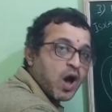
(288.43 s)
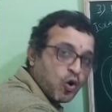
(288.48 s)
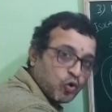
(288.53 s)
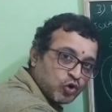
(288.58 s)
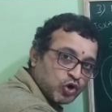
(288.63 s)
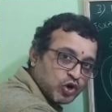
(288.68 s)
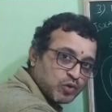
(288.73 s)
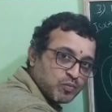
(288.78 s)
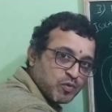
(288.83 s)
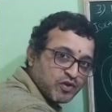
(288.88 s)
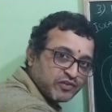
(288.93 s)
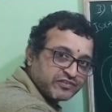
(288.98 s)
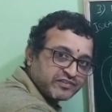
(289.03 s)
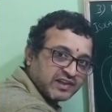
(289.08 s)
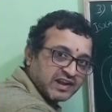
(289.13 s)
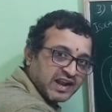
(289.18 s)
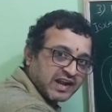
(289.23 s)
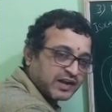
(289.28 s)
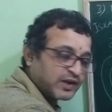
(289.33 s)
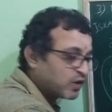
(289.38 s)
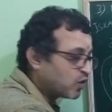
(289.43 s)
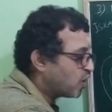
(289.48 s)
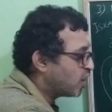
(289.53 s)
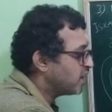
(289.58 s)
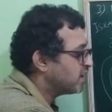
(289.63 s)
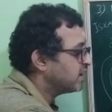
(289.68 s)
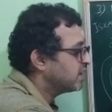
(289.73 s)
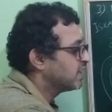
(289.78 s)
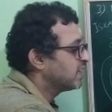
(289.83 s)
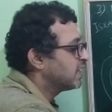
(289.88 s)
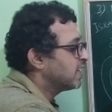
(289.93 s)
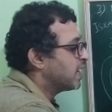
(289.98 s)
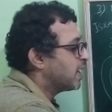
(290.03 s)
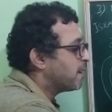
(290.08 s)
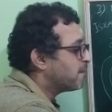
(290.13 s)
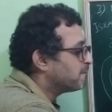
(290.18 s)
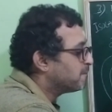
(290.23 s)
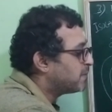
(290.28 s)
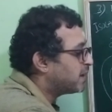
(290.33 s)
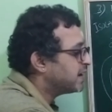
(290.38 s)
outermost electron
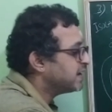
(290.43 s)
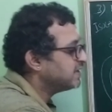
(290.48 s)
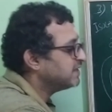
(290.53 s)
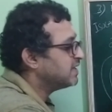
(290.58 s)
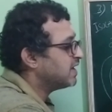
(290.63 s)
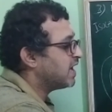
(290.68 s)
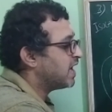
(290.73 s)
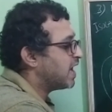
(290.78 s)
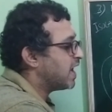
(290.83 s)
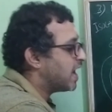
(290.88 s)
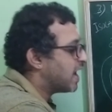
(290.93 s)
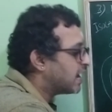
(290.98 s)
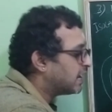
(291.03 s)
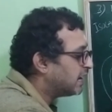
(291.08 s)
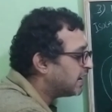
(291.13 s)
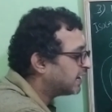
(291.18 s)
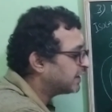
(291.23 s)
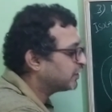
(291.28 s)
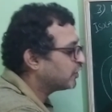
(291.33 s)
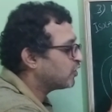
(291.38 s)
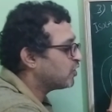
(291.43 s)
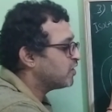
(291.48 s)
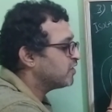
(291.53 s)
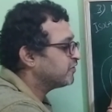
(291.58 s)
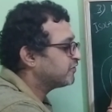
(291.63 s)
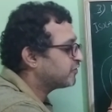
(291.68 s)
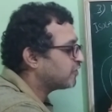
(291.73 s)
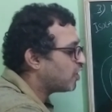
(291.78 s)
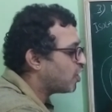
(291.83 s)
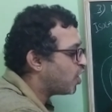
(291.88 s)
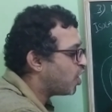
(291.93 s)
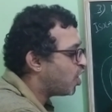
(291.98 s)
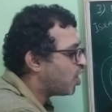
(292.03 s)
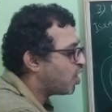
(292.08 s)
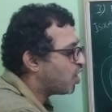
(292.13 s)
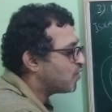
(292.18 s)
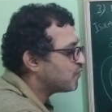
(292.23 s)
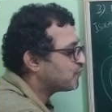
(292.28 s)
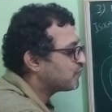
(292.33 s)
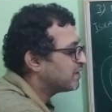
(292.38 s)
by the electrons
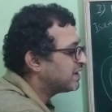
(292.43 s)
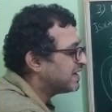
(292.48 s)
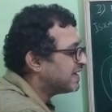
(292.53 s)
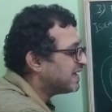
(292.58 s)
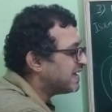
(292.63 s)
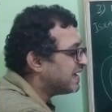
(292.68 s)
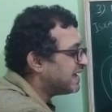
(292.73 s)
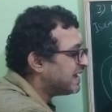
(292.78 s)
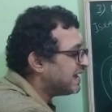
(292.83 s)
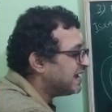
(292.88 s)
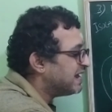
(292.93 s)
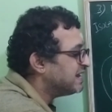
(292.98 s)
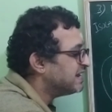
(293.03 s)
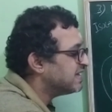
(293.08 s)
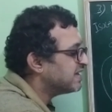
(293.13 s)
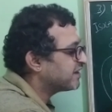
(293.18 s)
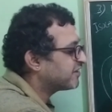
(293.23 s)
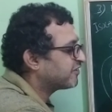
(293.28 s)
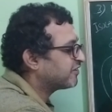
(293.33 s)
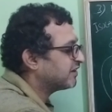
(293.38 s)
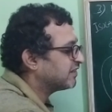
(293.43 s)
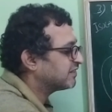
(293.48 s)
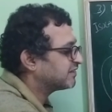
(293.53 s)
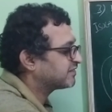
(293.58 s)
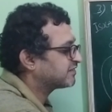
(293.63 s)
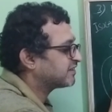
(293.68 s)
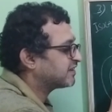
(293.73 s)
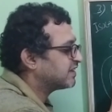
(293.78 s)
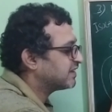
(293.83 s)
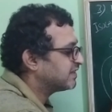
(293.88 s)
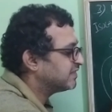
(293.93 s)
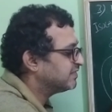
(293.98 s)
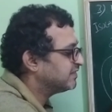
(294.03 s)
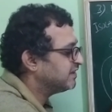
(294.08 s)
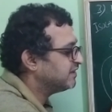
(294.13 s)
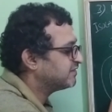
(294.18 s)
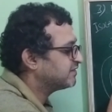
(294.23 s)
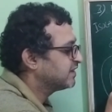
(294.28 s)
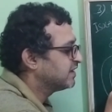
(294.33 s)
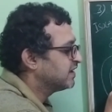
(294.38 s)
of inner shells.
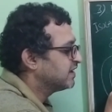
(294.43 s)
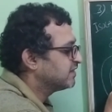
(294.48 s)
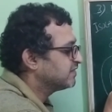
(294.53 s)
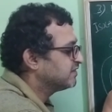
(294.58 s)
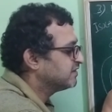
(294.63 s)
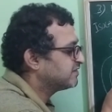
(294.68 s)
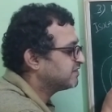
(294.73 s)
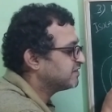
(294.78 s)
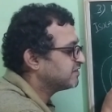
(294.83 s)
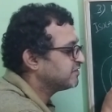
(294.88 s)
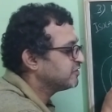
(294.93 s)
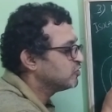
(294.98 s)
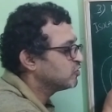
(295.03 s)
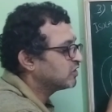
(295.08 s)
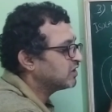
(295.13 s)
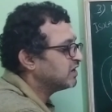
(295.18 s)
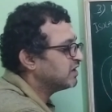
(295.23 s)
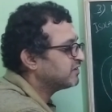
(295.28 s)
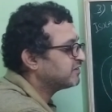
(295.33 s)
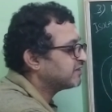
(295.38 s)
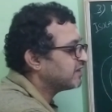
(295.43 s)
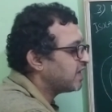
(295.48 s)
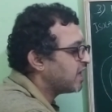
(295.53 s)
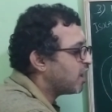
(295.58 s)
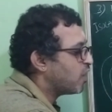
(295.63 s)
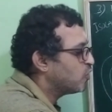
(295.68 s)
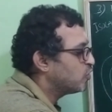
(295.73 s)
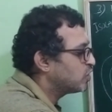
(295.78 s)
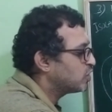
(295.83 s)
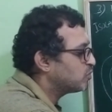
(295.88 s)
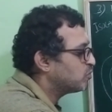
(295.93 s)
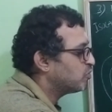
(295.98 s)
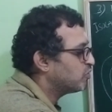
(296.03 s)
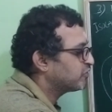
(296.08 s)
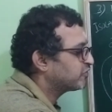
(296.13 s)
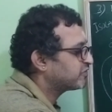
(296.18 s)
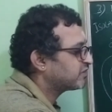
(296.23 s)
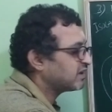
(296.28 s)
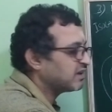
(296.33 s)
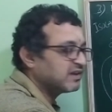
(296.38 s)
This is nucleus,
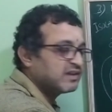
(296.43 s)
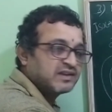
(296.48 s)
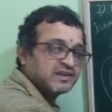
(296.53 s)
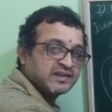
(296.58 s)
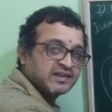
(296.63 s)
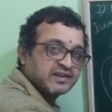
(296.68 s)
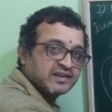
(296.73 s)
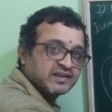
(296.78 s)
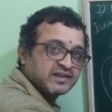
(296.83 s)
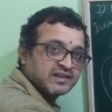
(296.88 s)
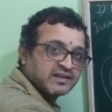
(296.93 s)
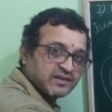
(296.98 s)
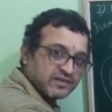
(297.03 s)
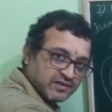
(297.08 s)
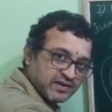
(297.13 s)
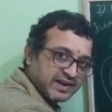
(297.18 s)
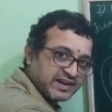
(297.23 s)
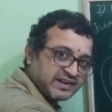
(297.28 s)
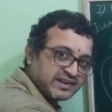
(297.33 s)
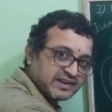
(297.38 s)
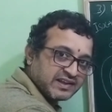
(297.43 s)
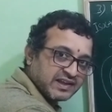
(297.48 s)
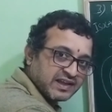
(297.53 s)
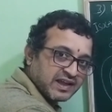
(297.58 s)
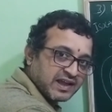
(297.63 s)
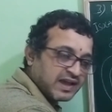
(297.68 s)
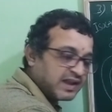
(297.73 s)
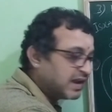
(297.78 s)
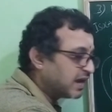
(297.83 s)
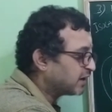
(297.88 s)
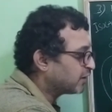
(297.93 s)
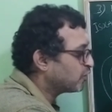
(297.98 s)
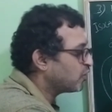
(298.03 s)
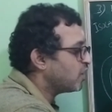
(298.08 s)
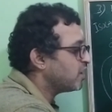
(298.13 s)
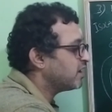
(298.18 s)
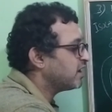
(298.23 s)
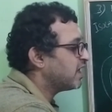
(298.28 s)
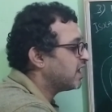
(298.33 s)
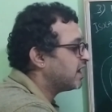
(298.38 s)
outermost, right,
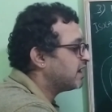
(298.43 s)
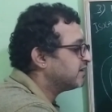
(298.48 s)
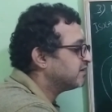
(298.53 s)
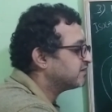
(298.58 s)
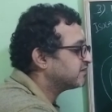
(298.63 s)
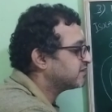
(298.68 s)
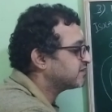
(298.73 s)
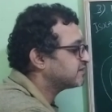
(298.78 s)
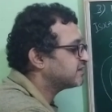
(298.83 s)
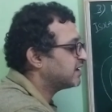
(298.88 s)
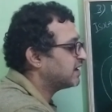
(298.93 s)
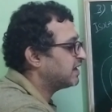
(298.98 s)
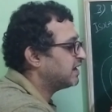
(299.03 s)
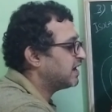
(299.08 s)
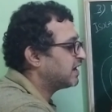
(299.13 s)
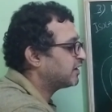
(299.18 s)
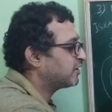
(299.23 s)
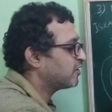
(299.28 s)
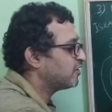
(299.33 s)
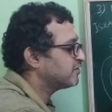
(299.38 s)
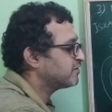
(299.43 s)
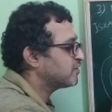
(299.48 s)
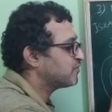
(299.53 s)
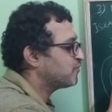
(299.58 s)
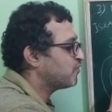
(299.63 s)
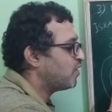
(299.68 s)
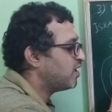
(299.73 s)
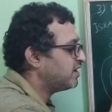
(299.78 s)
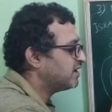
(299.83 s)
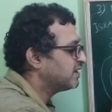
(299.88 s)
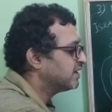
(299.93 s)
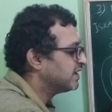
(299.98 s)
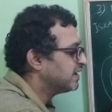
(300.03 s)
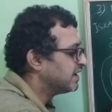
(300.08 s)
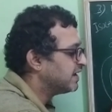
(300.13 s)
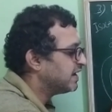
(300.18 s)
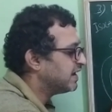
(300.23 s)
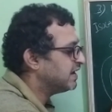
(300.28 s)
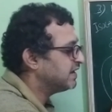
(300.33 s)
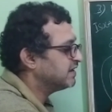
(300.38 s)
electron, and this is the electrons of what?
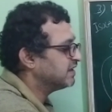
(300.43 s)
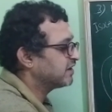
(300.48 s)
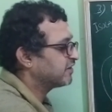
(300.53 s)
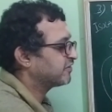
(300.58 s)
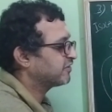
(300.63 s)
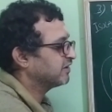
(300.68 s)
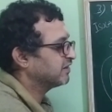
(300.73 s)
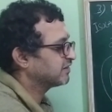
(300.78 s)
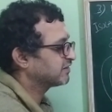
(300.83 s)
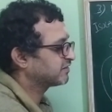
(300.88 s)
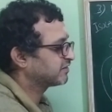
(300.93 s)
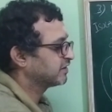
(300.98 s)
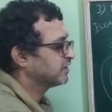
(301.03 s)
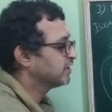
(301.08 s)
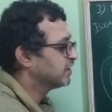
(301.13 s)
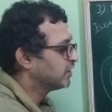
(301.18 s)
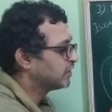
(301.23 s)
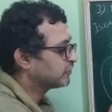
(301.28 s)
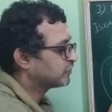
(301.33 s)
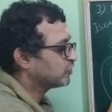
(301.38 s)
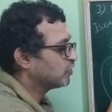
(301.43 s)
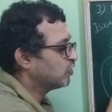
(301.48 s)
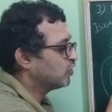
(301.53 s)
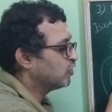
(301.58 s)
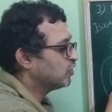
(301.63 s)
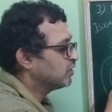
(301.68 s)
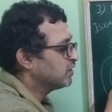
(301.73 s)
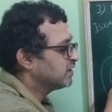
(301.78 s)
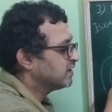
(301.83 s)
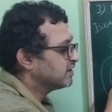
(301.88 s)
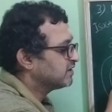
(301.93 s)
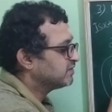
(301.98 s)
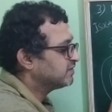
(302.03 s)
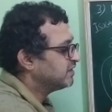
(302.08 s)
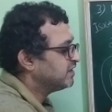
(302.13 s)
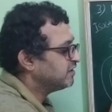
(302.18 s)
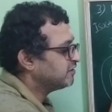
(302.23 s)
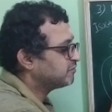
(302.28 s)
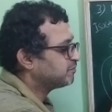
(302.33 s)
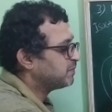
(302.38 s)
Inner shells. So
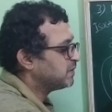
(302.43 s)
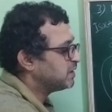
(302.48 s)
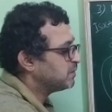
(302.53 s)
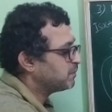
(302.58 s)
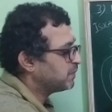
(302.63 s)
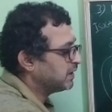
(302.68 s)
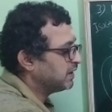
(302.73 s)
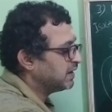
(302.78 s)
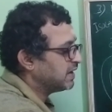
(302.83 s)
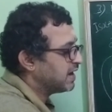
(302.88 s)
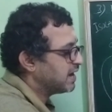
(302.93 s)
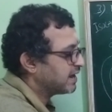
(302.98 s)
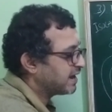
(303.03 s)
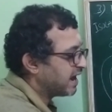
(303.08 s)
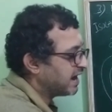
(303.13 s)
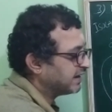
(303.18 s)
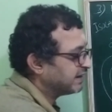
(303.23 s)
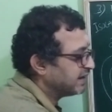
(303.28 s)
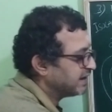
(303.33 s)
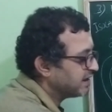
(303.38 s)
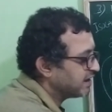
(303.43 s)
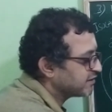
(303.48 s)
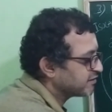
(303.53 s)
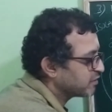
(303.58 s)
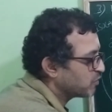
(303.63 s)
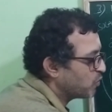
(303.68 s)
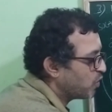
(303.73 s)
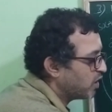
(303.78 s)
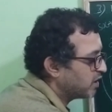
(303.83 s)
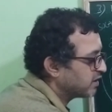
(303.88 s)
these people are acting as a